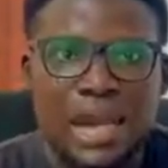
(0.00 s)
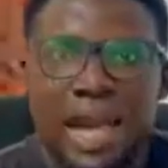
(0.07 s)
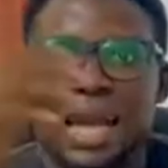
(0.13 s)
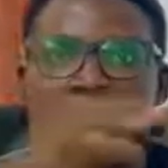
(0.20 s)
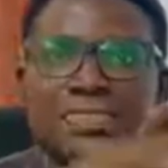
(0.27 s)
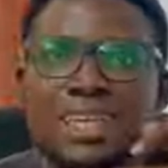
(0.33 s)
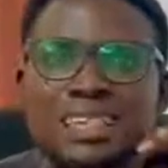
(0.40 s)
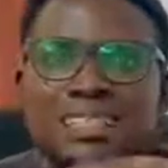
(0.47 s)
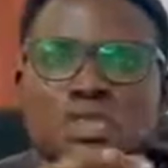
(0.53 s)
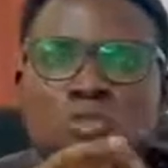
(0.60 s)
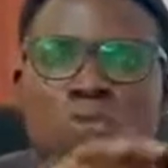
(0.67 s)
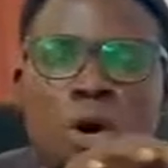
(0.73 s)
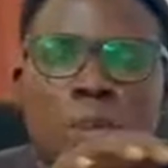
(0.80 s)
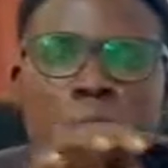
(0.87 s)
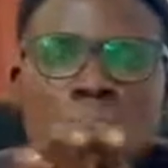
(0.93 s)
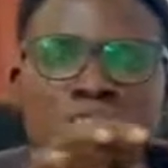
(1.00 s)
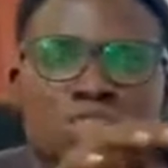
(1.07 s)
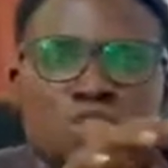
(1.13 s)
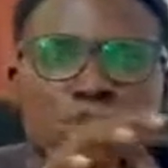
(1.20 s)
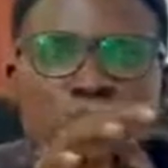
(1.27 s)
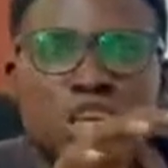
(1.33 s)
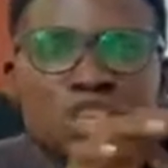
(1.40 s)
And that is what
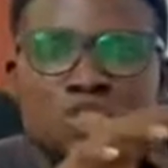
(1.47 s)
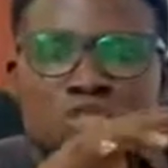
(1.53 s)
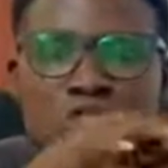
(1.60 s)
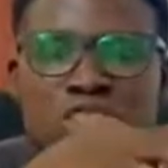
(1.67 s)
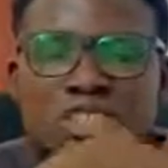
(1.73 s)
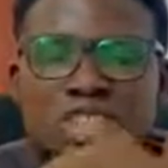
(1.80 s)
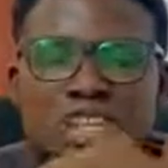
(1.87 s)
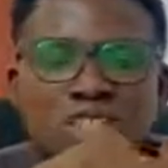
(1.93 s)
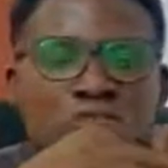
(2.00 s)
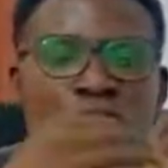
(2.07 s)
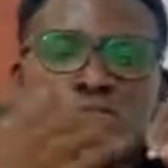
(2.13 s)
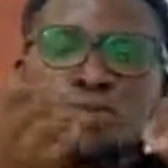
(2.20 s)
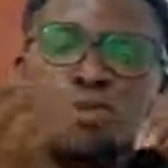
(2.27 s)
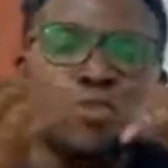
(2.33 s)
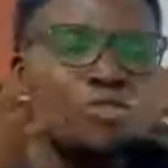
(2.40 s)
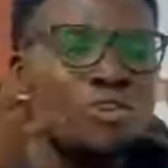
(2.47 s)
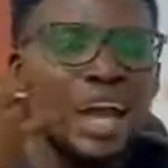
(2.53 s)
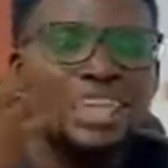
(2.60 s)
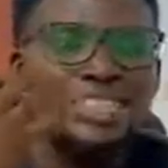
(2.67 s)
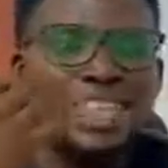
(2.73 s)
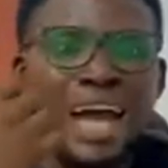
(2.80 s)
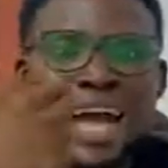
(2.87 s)
makes you a successful
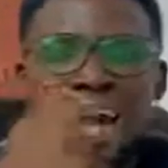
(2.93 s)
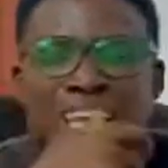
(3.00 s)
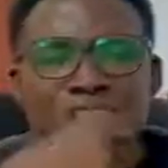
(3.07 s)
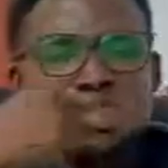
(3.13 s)
writer.